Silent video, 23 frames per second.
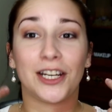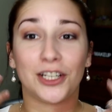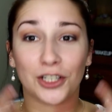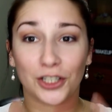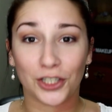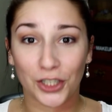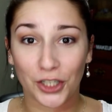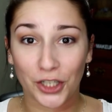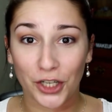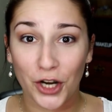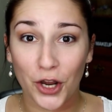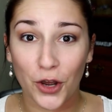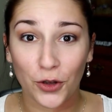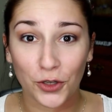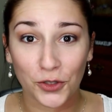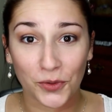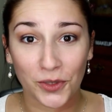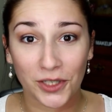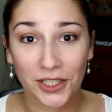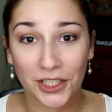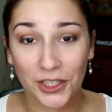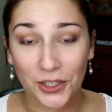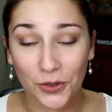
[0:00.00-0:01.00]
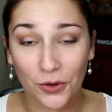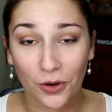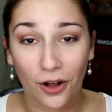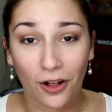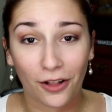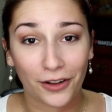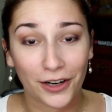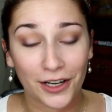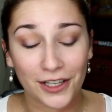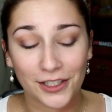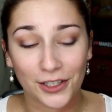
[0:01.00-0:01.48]
It just knows what to do
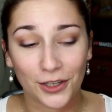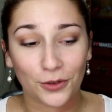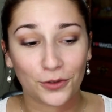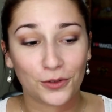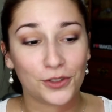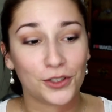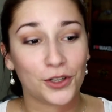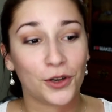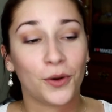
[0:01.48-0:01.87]
all on its own.